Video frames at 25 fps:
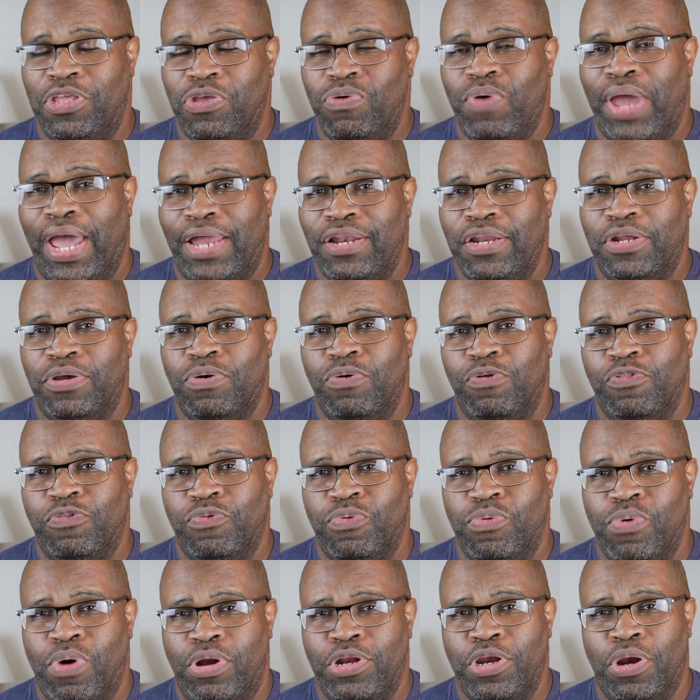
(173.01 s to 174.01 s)
you had to go
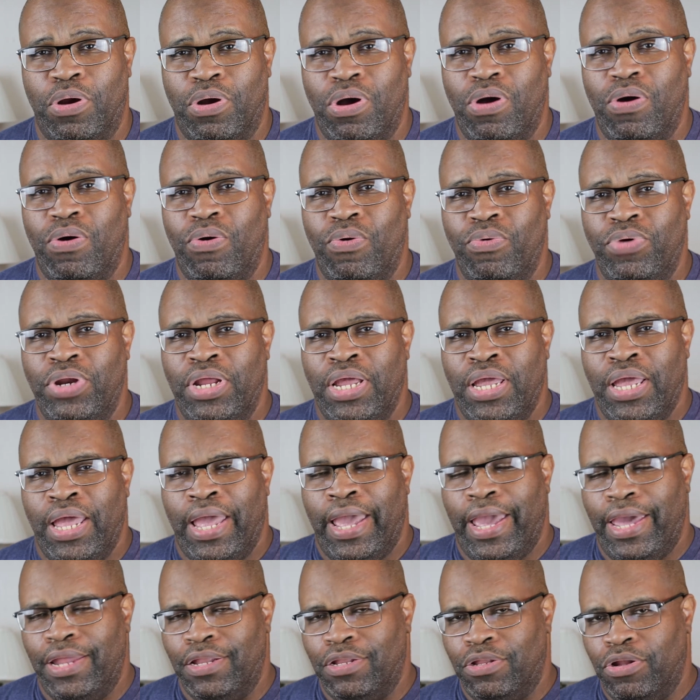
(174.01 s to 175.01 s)
through on your own
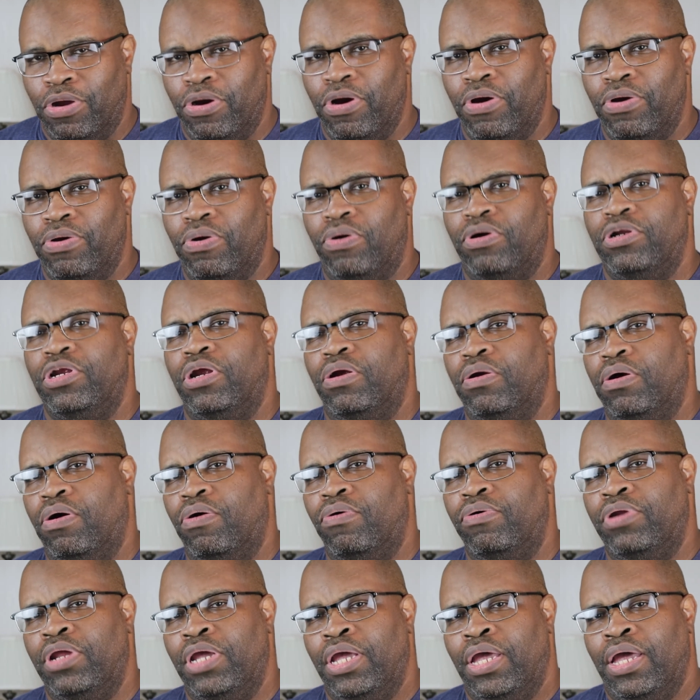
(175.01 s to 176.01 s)
and learn on your
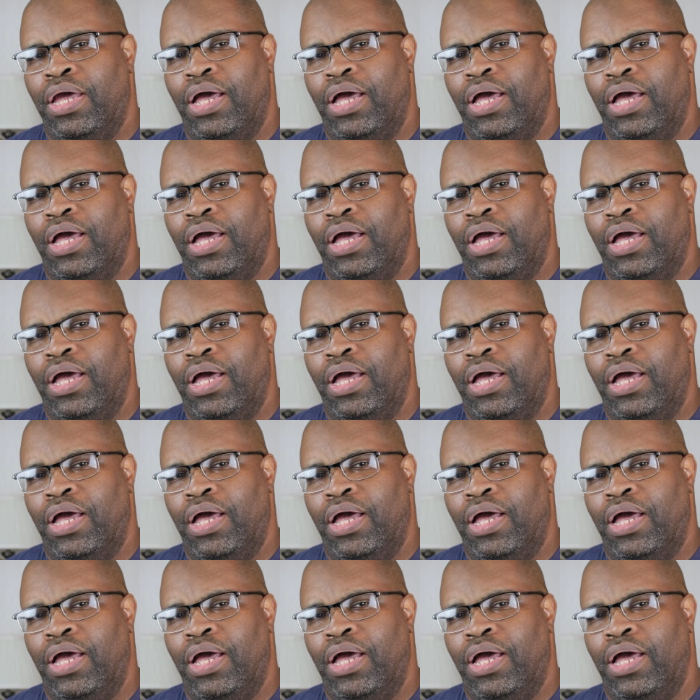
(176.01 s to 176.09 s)
own,